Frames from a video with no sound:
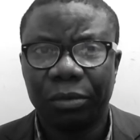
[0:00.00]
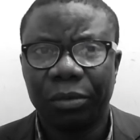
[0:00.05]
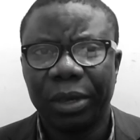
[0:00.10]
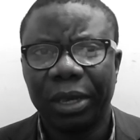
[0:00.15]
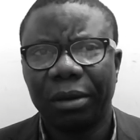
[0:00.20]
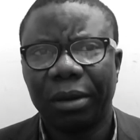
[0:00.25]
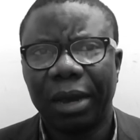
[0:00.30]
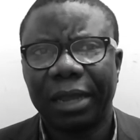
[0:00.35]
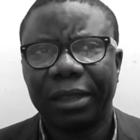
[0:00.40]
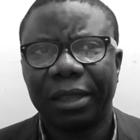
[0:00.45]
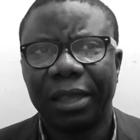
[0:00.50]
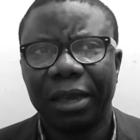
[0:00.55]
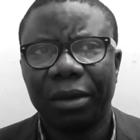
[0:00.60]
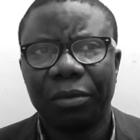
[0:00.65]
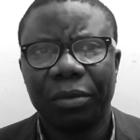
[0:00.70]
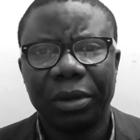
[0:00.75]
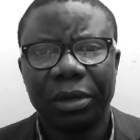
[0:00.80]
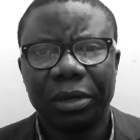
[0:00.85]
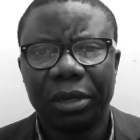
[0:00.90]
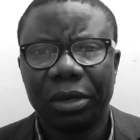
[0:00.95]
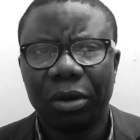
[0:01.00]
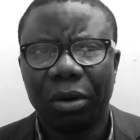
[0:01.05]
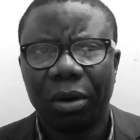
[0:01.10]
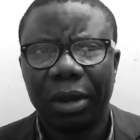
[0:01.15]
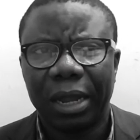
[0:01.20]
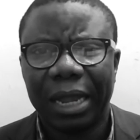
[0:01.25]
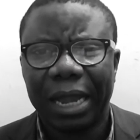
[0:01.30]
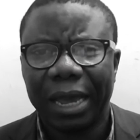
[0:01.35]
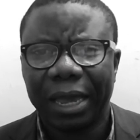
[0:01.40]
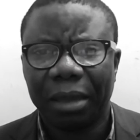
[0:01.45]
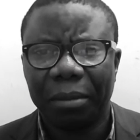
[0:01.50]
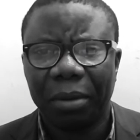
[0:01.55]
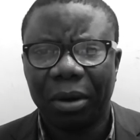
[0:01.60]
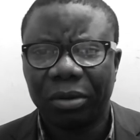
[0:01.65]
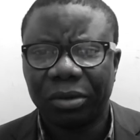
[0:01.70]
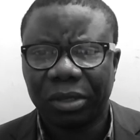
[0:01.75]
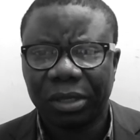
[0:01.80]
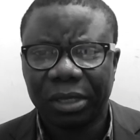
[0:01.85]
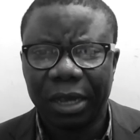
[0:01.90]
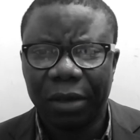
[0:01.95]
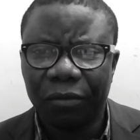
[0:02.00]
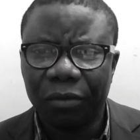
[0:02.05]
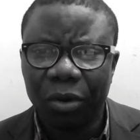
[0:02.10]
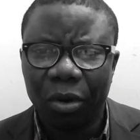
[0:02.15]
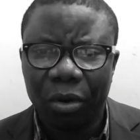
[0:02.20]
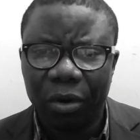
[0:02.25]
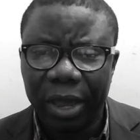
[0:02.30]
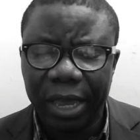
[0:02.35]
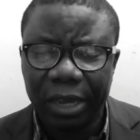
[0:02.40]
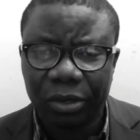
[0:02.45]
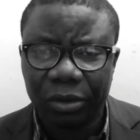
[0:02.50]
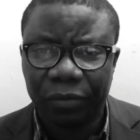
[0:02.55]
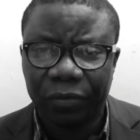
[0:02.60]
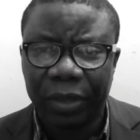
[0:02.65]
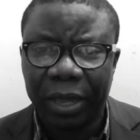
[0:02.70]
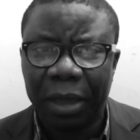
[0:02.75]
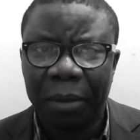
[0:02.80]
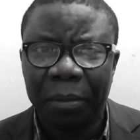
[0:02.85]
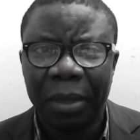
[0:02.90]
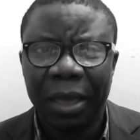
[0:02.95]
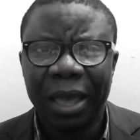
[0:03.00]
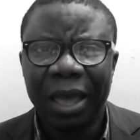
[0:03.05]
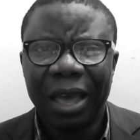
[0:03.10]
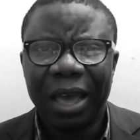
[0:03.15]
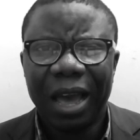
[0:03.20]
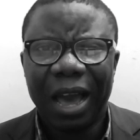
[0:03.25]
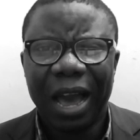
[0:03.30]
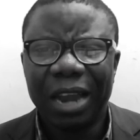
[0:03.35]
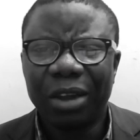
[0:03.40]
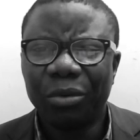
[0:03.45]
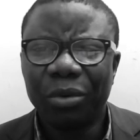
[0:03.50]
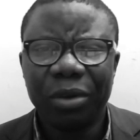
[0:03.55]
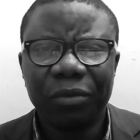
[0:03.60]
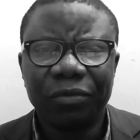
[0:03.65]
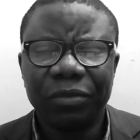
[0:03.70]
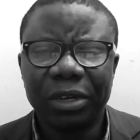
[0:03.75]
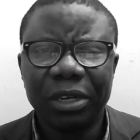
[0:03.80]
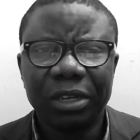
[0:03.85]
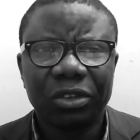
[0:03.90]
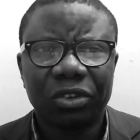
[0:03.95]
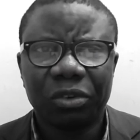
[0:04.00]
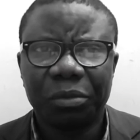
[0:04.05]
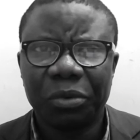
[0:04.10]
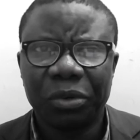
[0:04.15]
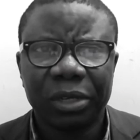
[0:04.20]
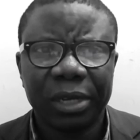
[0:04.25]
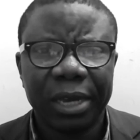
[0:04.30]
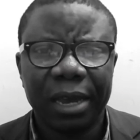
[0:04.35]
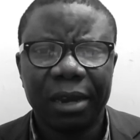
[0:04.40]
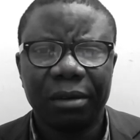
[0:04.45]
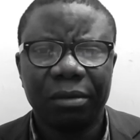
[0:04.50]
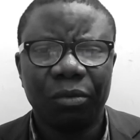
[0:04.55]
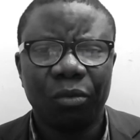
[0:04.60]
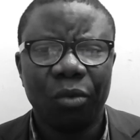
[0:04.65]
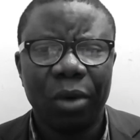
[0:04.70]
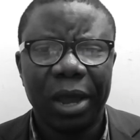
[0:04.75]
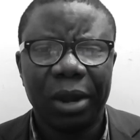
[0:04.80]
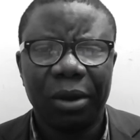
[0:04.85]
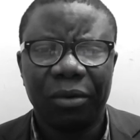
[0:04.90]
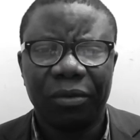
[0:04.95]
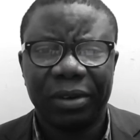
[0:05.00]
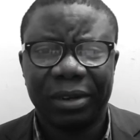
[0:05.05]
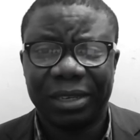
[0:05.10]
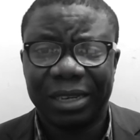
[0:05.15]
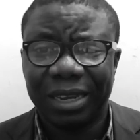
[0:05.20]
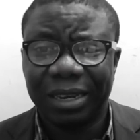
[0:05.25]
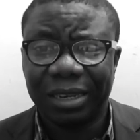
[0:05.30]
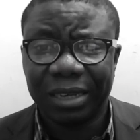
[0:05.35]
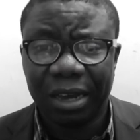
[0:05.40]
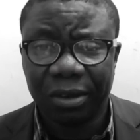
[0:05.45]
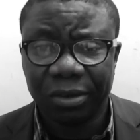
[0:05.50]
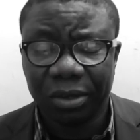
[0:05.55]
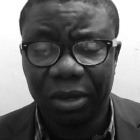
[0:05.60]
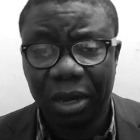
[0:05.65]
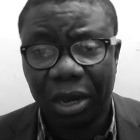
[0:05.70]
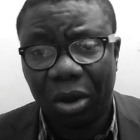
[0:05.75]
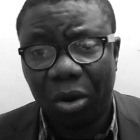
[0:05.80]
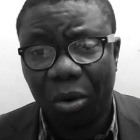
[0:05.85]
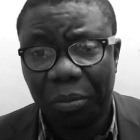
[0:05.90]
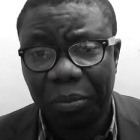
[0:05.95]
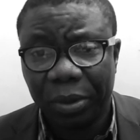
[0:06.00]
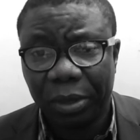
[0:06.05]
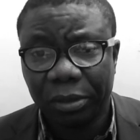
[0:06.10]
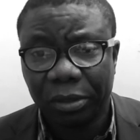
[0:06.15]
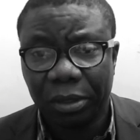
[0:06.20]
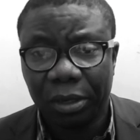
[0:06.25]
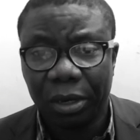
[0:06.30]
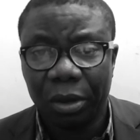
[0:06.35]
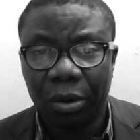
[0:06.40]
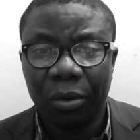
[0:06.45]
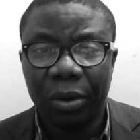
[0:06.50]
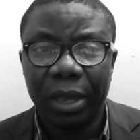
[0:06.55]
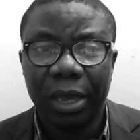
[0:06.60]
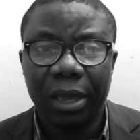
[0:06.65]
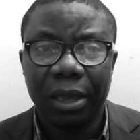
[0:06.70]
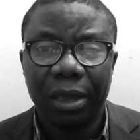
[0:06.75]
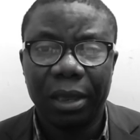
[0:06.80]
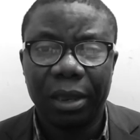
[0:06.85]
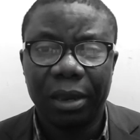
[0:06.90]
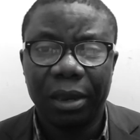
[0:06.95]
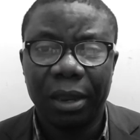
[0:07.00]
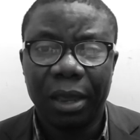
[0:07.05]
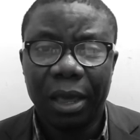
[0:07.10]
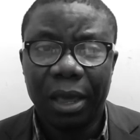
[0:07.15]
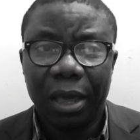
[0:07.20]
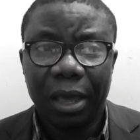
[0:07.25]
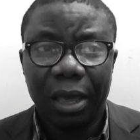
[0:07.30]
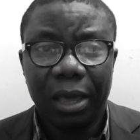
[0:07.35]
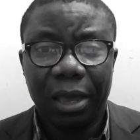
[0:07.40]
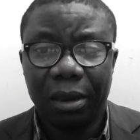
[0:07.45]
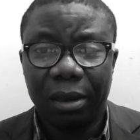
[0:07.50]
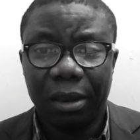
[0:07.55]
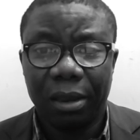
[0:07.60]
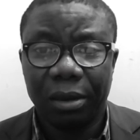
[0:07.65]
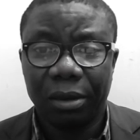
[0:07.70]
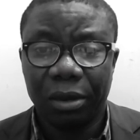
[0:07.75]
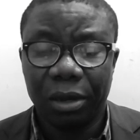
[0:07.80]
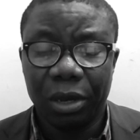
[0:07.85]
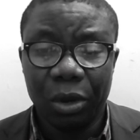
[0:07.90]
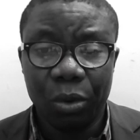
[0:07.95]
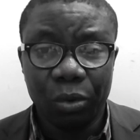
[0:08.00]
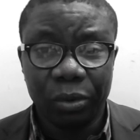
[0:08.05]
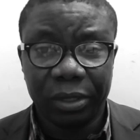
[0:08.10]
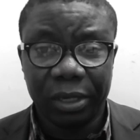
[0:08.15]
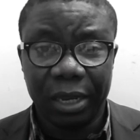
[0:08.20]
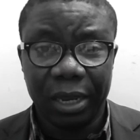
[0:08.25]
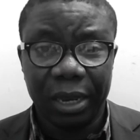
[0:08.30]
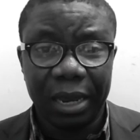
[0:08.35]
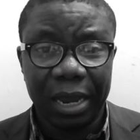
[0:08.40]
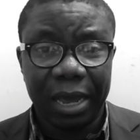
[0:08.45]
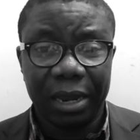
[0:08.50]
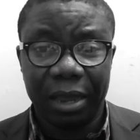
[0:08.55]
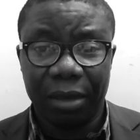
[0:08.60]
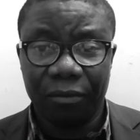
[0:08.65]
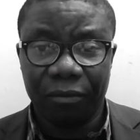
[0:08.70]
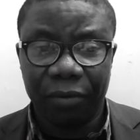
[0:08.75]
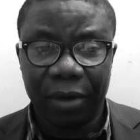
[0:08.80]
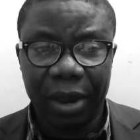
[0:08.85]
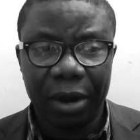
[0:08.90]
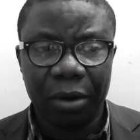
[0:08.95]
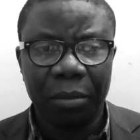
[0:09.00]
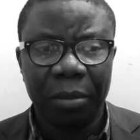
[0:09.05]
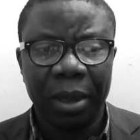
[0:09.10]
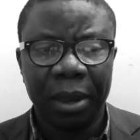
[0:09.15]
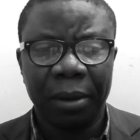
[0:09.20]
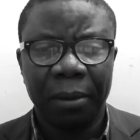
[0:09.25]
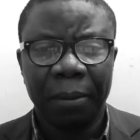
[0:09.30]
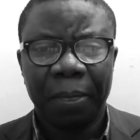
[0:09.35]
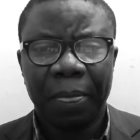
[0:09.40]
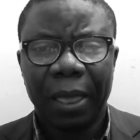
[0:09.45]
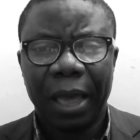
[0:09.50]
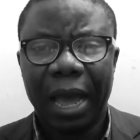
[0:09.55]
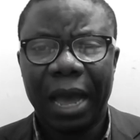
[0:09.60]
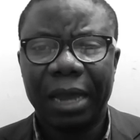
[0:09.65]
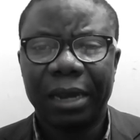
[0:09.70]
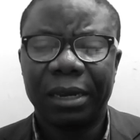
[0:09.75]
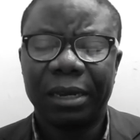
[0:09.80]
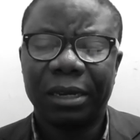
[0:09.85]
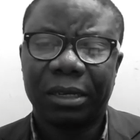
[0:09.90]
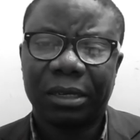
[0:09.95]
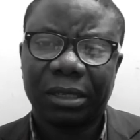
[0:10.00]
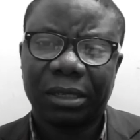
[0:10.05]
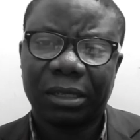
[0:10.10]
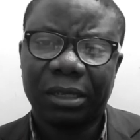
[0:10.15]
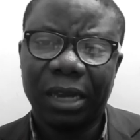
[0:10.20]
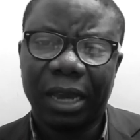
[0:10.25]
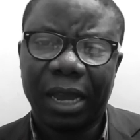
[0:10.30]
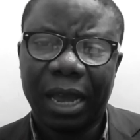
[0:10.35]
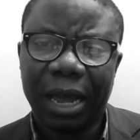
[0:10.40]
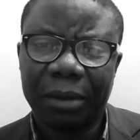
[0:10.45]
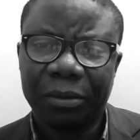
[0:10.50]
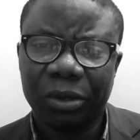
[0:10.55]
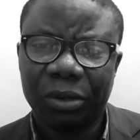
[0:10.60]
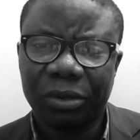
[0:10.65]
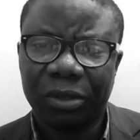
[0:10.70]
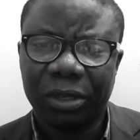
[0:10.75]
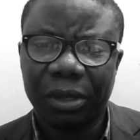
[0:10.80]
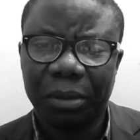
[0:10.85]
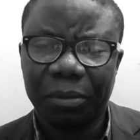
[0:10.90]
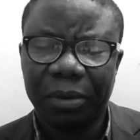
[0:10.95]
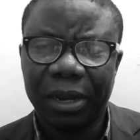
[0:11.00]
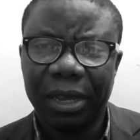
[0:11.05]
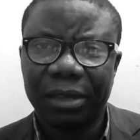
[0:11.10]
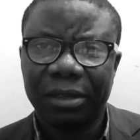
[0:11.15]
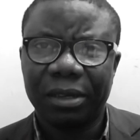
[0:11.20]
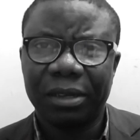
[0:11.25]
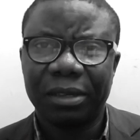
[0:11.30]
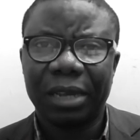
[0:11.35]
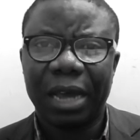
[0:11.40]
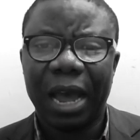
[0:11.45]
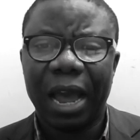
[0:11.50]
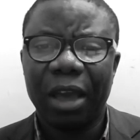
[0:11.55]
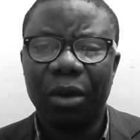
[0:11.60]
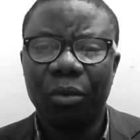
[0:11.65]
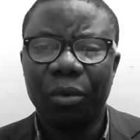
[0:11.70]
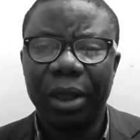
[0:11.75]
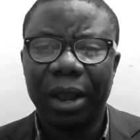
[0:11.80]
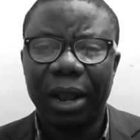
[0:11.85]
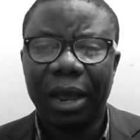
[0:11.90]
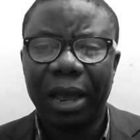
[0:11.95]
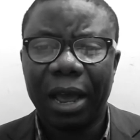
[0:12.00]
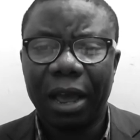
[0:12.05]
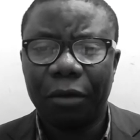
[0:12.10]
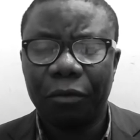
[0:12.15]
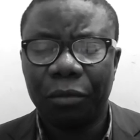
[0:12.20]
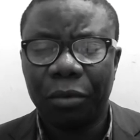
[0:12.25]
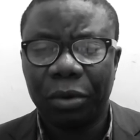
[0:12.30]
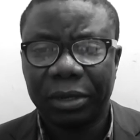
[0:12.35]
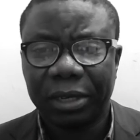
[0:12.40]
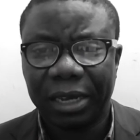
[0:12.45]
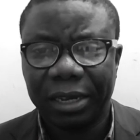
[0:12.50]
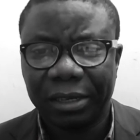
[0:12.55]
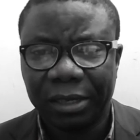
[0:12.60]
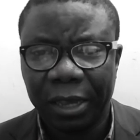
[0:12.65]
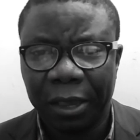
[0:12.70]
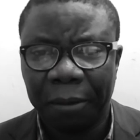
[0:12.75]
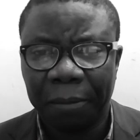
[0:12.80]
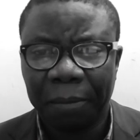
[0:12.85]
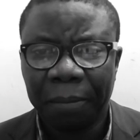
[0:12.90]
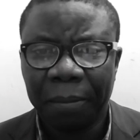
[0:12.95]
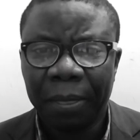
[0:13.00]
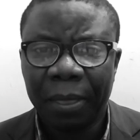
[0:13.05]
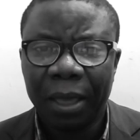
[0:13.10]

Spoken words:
I think we did like about 7 or 8 of them, and we've distributed well over 10,000 copies, you know, in looting and environment. And the caption simply says, "I will have what I say."